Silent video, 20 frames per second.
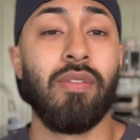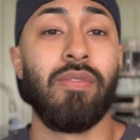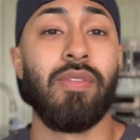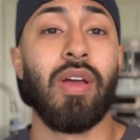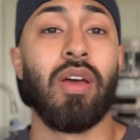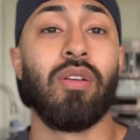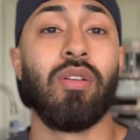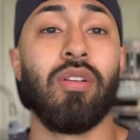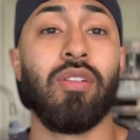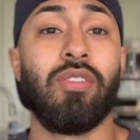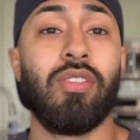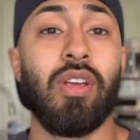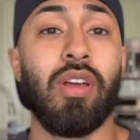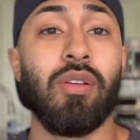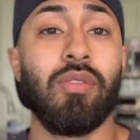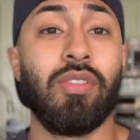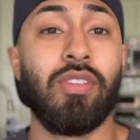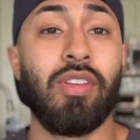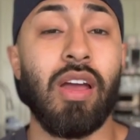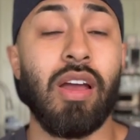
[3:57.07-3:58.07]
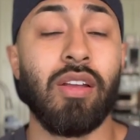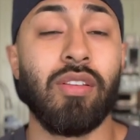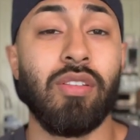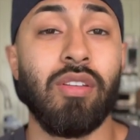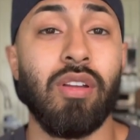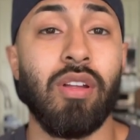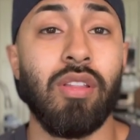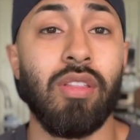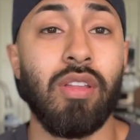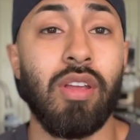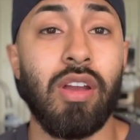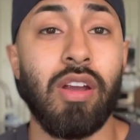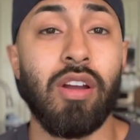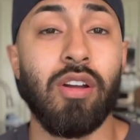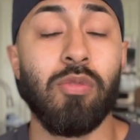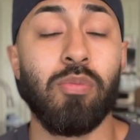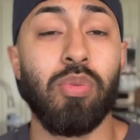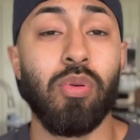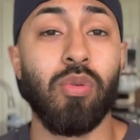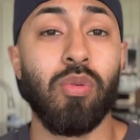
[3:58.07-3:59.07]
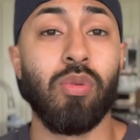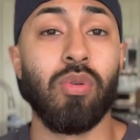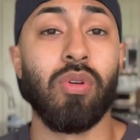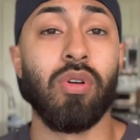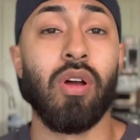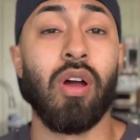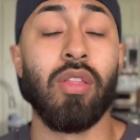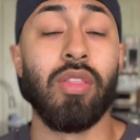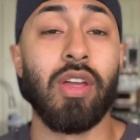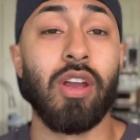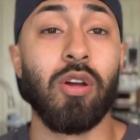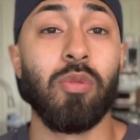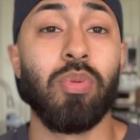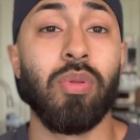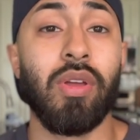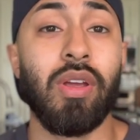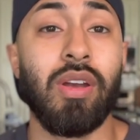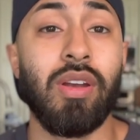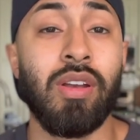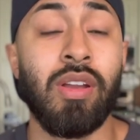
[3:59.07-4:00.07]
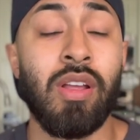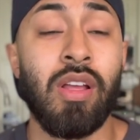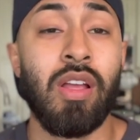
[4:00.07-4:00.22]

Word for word: found ourselves taxiing on the airport, on the airplane